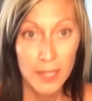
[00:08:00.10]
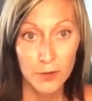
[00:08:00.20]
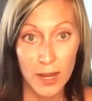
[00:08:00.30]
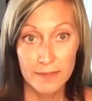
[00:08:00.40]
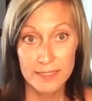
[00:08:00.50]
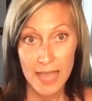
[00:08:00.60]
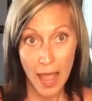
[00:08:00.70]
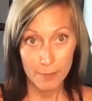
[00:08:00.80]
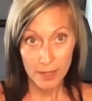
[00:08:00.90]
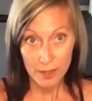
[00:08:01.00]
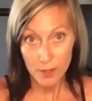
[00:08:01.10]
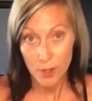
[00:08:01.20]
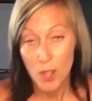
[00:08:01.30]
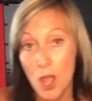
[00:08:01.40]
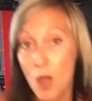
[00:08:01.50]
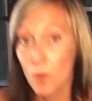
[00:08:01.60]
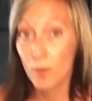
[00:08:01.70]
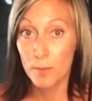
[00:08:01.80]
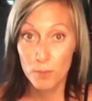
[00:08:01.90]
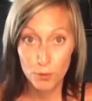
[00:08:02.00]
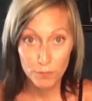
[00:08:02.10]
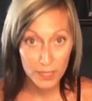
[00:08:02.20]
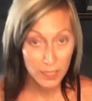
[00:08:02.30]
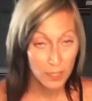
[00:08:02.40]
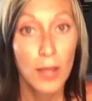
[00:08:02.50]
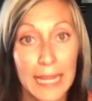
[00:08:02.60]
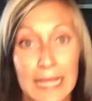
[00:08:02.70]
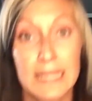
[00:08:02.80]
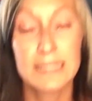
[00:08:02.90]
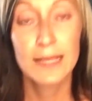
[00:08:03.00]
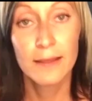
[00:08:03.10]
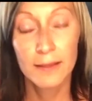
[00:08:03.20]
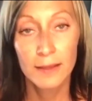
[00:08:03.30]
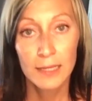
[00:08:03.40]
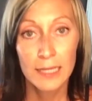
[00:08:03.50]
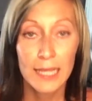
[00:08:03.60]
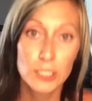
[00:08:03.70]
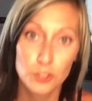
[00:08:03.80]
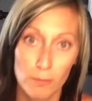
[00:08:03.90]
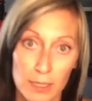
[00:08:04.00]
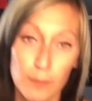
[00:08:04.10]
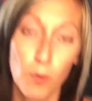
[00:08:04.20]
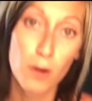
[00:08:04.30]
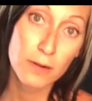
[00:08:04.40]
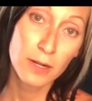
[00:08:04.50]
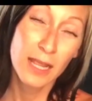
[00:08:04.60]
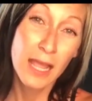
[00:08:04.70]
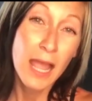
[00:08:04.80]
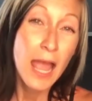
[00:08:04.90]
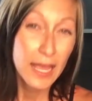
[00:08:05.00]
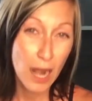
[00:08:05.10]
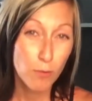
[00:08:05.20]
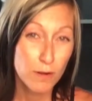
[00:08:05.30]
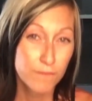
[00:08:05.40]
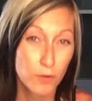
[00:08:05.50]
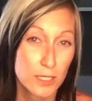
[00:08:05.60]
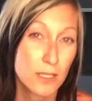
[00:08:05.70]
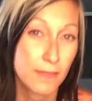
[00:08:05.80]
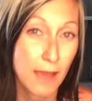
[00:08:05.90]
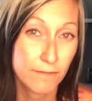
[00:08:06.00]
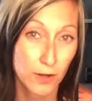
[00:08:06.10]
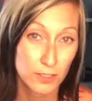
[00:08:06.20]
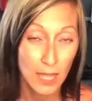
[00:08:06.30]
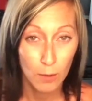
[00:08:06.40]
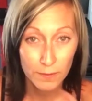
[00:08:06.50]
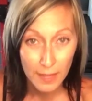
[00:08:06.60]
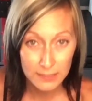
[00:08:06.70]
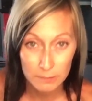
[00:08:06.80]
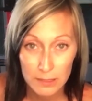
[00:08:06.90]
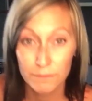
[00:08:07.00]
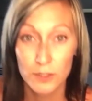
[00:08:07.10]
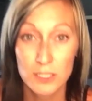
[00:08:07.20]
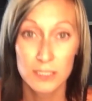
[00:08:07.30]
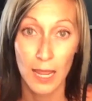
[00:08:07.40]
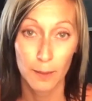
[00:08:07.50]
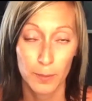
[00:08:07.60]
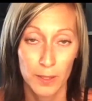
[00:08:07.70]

creating this habit where we're moving is extremely important, and I want to focus on that first. I want that to be the first step.